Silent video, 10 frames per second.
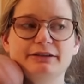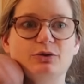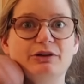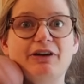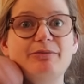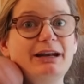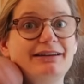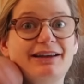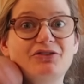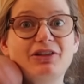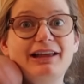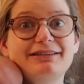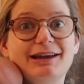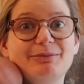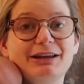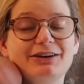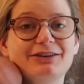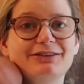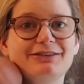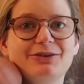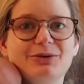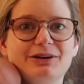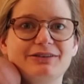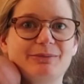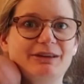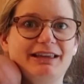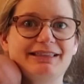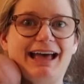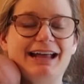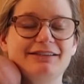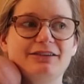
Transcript: 45 minutes after the last time they nursed or something like that.